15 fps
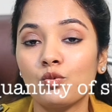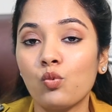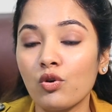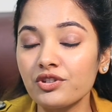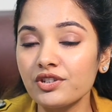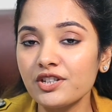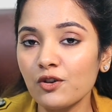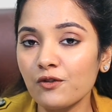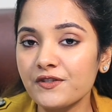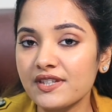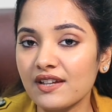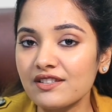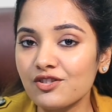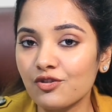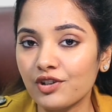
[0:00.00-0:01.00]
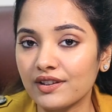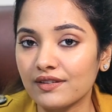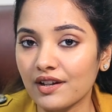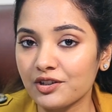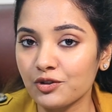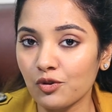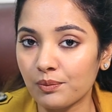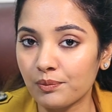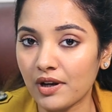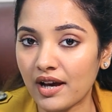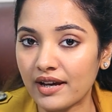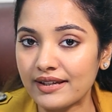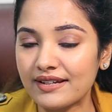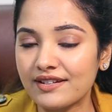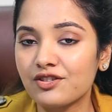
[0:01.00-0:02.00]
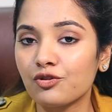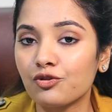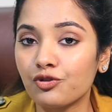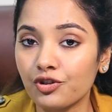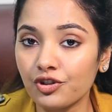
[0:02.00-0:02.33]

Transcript: Quantity of sunscreen that you apply is a